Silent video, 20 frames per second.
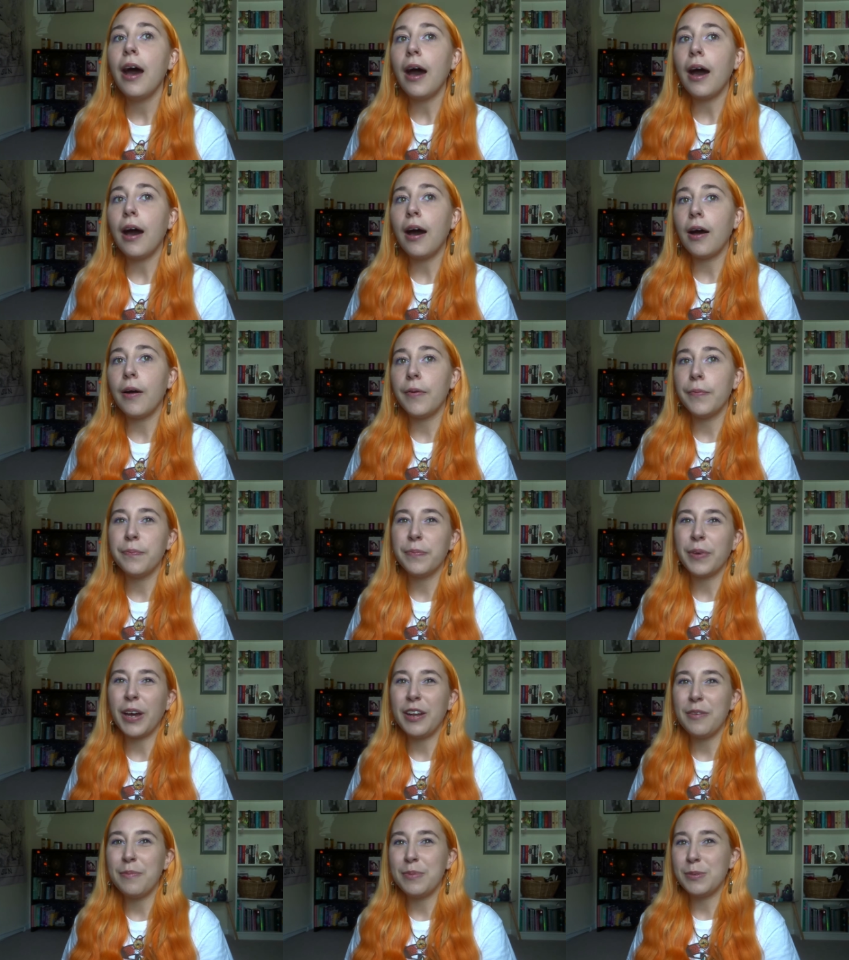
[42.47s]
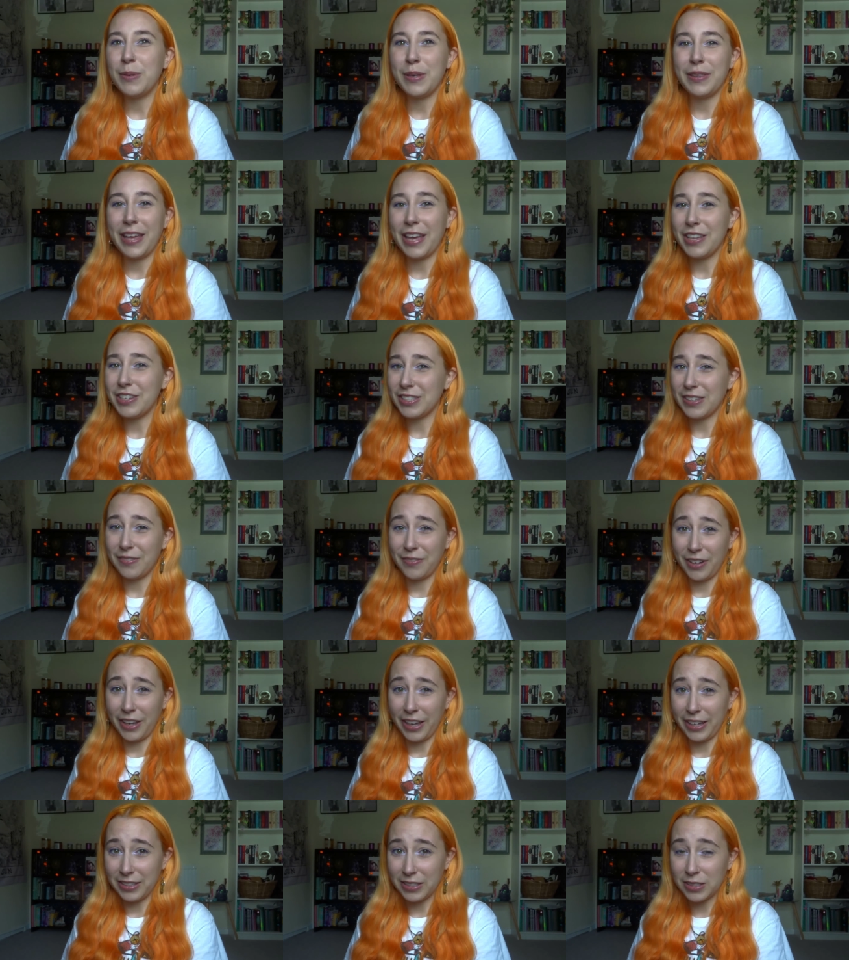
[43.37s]
um, kind of between the ages of
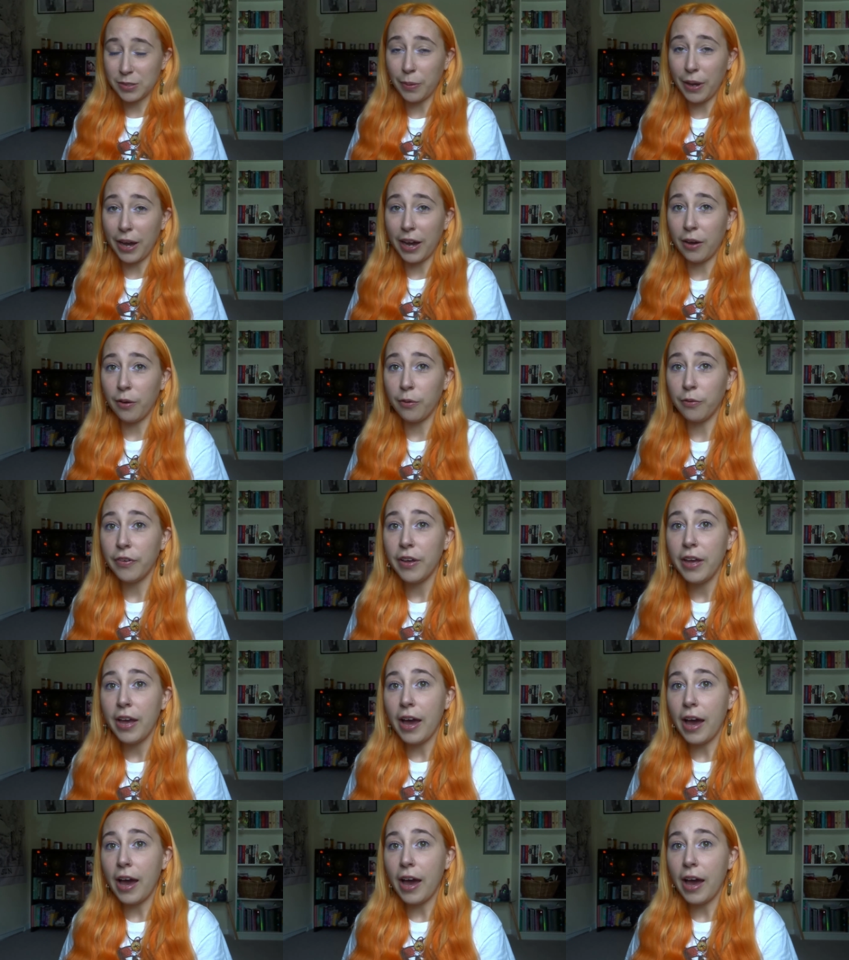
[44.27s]
nine to twelve.